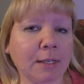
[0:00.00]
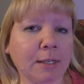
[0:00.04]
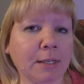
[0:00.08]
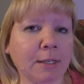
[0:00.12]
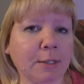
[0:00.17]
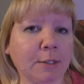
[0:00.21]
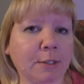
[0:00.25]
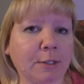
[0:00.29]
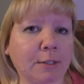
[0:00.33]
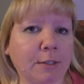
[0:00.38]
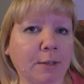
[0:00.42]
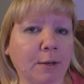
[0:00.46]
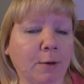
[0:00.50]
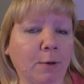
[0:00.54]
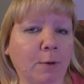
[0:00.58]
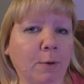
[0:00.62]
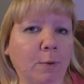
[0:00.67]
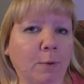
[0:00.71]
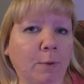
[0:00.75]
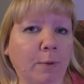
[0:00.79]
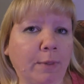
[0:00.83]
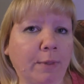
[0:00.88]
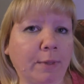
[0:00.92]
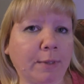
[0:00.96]

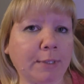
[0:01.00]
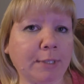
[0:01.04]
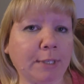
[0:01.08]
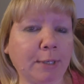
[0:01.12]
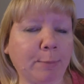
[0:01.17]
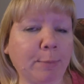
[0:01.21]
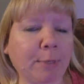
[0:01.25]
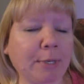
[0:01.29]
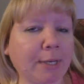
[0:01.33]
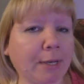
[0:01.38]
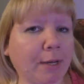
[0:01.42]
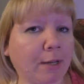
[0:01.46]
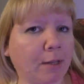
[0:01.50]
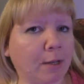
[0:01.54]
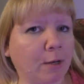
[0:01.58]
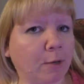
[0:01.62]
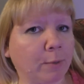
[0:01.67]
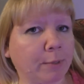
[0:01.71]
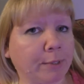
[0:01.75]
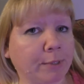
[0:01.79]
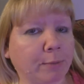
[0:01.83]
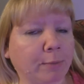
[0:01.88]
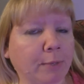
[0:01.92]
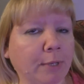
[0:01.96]
So the TPLO
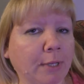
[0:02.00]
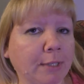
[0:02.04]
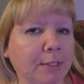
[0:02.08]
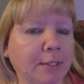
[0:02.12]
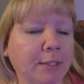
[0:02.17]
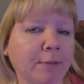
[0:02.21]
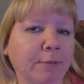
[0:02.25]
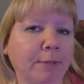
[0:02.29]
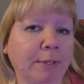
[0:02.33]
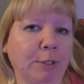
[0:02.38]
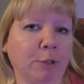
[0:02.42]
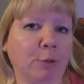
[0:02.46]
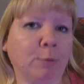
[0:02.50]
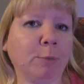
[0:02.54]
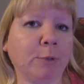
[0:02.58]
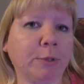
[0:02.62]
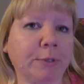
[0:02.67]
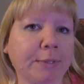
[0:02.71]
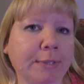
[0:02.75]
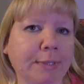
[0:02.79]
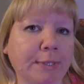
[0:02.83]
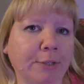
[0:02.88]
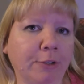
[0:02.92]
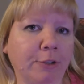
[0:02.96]
was a relatively new
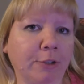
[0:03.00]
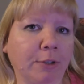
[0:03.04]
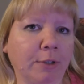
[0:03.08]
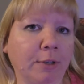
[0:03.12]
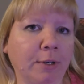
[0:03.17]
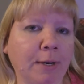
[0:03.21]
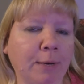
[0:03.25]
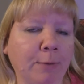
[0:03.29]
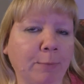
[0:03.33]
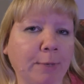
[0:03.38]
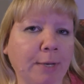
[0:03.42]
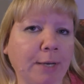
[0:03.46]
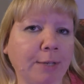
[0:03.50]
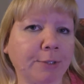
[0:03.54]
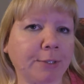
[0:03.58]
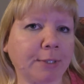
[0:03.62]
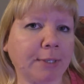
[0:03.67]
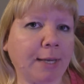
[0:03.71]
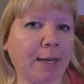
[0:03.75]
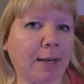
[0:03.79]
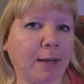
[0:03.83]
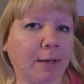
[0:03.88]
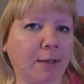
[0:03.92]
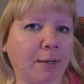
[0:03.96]
procedure, and we actually
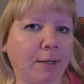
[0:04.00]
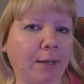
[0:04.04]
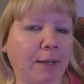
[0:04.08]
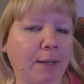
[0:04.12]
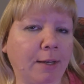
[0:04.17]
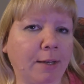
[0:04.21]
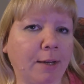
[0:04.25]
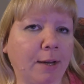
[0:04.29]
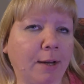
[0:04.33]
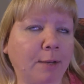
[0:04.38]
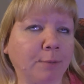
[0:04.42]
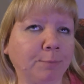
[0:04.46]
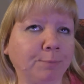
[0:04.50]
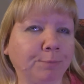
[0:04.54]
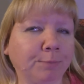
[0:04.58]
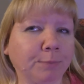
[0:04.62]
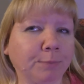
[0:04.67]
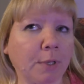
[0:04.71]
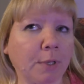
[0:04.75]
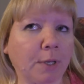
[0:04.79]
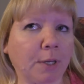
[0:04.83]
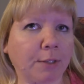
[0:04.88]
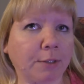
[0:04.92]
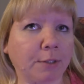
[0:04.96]
had a
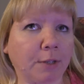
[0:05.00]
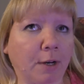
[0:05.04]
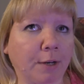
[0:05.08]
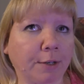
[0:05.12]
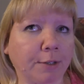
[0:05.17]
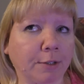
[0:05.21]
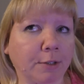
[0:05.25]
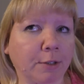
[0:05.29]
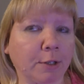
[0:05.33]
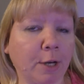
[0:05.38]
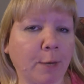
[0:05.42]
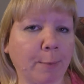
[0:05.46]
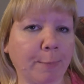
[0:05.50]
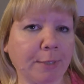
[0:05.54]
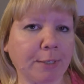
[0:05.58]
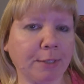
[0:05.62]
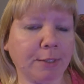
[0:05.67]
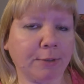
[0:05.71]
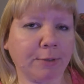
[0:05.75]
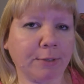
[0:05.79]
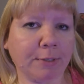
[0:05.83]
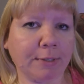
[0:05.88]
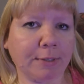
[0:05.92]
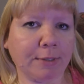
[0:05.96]
doctor come in to
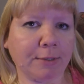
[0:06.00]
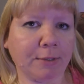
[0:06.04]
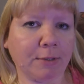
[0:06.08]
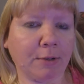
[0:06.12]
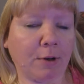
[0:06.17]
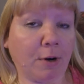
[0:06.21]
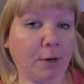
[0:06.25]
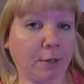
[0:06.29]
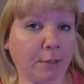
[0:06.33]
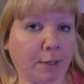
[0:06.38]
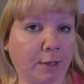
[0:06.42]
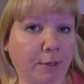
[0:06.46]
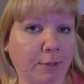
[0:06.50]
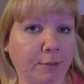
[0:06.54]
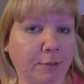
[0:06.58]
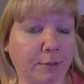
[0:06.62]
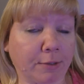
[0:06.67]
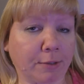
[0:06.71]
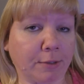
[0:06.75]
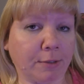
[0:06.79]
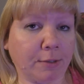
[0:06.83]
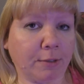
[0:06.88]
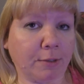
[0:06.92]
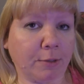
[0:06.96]
assist our
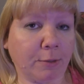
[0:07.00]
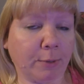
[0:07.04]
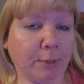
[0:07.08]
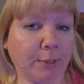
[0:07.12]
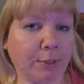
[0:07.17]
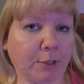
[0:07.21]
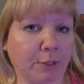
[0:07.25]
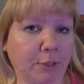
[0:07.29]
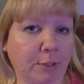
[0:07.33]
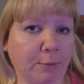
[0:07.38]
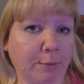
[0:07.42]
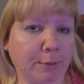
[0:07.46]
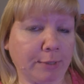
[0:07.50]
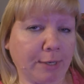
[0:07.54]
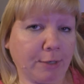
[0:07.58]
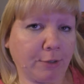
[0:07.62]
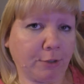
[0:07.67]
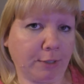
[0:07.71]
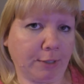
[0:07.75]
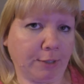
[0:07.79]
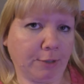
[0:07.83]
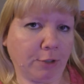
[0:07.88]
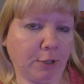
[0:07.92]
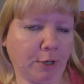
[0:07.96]
doctors to do it. She was
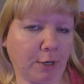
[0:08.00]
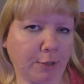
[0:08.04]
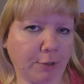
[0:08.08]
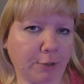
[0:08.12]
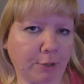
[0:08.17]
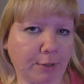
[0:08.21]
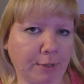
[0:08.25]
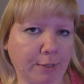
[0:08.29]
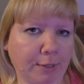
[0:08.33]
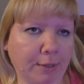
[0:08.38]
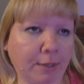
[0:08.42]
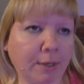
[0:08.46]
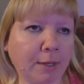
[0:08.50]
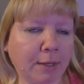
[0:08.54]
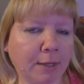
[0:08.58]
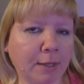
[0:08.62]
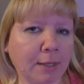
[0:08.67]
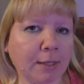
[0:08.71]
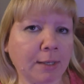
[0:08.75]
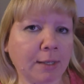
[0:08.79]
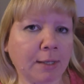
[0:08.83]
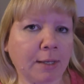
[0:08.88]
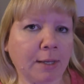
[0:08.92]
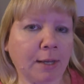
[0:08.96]
actually in charge, and then
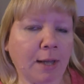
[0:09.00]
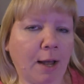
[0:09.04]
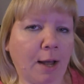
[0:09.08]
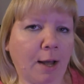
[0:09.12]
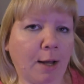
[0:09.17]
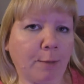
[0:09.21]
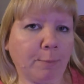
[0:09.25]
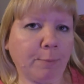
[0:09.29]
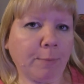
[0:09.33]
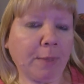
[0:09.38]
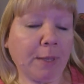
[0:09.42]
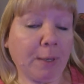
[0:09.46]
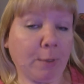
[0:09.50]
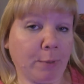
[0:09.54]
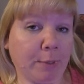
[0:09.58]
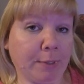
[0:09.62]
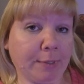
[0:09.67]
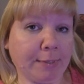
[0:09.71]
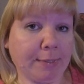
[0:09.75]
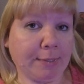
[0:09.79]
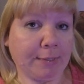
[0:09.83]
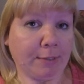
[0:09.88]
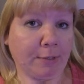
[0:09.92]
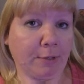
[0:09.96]
they would
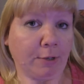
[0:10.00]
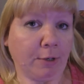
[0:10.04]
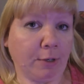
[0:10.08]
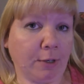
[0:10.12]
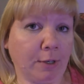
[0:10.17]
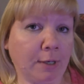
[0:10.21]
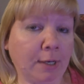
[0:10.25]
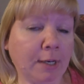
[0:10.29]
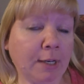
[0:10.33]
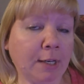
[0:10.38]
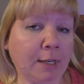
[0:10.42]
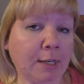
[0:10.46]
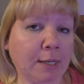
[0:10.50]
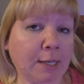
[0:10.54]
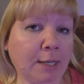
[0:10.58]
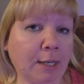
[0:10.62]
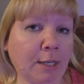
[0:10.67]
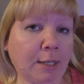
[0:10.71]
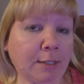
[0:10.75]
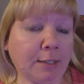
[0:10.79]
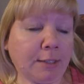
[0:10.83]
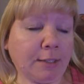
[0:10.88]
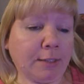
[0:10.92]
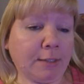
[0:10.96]
assist her.
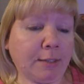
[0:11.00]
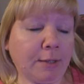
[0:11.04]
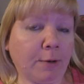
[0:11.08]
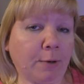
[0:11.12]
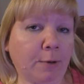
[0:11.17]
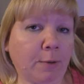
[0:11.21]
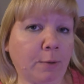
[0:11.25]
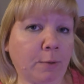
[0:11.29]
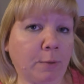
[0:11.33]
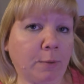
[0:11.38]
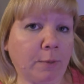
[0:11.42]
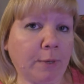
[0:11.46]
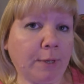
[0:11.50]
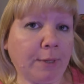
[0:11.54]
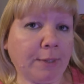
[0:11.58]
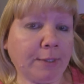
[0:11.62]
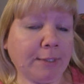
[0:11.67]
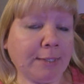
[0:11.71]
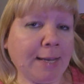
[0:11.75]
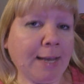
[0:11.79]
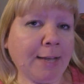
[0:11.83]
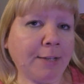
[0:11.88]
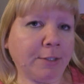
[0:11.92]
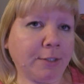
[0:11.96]
So, and the
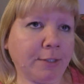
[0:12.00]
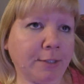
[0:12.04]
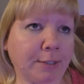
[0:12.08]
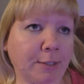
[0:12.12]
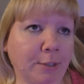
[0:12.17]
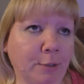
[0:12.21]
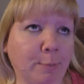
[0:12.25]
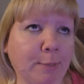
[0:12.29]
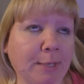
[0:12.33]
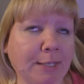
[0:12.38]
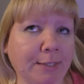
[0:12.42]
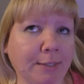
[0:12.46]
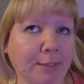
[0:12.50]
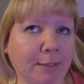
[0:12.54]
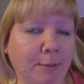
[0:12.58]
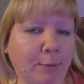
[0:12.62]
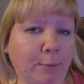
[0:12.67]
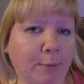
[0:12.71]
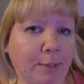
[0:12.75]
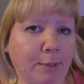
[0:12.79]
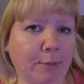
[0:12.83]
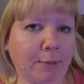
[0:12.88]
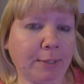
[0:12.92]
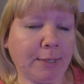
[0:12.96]
DeAngelis is basically where
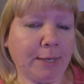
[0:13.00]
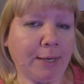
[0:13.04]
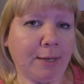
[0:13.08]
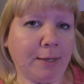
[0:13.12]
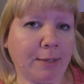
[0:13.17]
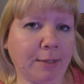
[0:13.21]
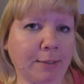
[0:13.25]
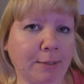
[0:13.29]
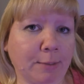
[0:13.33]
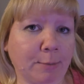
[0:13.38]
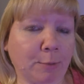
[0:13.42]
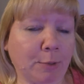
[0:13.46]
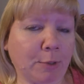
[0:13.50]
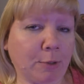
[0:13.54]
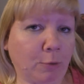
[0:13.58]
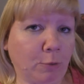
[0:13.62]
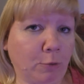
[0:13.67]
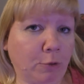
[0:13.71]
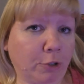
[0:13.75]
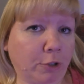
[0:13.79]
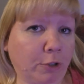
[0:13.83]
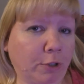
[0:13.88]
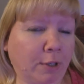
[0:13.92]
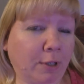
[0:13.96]
you take some
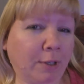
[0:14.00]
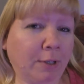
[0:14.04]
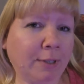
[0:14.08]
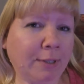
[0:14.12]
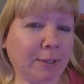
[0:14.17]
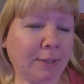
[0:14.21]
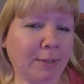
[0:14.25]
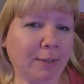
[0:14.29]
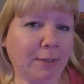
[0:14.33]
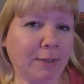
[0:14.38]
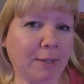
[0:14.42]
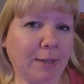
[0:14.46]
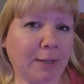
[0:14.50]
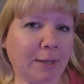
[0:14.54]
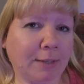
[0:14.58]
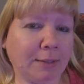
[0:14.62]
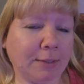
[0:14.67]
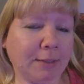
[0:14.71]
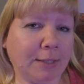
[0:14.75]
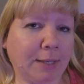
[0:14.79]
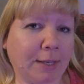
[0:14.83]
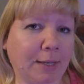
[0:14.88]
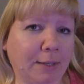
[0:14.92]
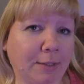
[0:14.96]
suture,
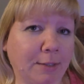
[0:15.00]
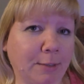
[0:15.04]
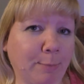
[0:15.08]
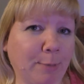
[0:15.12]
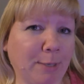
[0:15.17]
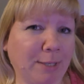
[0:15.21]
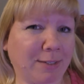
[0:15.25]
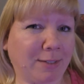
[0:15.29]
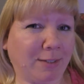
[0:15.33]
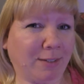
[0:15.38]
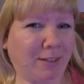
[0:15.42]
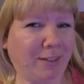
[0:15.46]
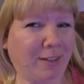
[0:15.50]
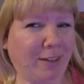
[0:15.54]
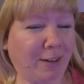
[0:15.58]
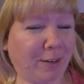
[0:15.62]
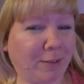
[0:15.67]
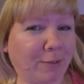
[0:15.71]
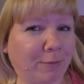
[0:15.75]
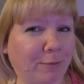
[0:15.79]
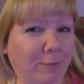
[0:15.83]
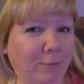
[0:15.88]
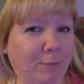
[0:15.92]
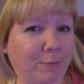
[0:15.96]
and it's basically
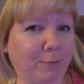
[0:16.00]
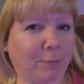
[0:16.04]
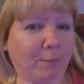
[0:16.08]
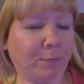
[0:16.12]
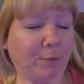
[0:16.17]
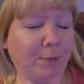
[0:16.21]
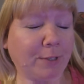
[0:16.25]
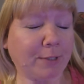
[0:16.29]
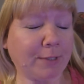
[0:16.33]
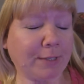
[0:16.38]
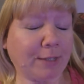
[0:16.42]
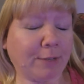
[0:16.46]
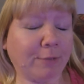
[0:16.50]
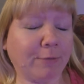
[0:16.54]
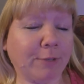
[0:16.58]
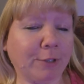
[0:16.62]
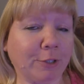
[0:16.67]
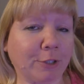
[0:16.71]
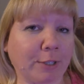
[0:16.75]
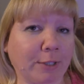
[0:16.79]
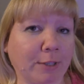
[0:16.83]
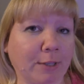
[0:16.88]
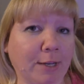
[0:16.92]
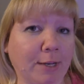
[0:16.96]
like, feels like
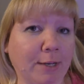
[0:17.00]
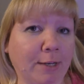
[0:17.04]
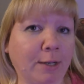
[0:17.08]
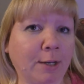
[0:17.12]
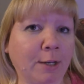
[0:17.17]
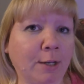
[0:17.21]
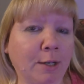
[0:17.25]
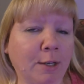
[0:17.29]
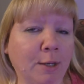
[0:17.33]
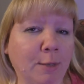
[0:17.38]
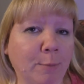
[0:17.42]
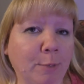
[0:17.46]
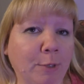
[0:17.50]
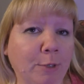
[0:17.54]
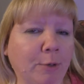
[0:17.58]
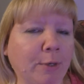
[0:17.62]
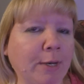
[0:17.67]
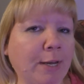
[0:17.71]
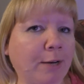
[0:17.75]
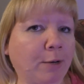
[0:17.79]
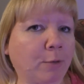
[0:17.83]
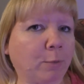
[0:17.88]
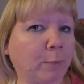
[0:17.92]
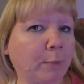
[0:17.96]
fishing line, but you
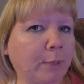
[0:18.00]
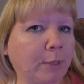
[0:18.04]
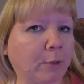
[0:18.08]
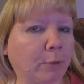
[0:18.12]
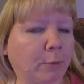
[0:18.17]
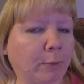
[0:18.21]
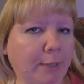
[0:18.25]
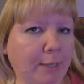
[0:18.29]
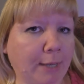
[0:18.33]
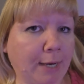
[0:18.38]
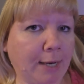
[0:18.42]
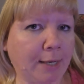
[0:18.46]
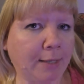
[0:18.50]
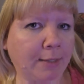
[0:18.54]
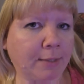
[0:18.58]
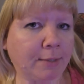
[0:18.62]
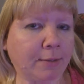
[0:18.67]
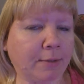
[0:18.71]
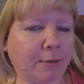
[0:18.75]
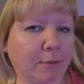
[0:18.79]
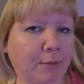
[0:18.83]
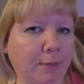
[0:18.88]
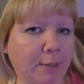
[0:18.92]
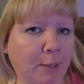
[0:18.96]
kind of recreate
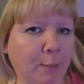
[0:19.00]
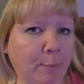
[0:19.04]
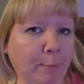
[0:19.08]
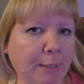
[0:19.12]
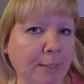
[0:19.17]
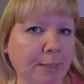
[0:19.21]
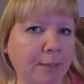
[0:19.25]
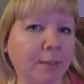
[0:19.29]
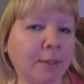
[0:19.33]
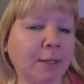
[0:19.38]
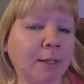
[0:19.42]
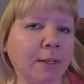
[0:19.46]
the ligament.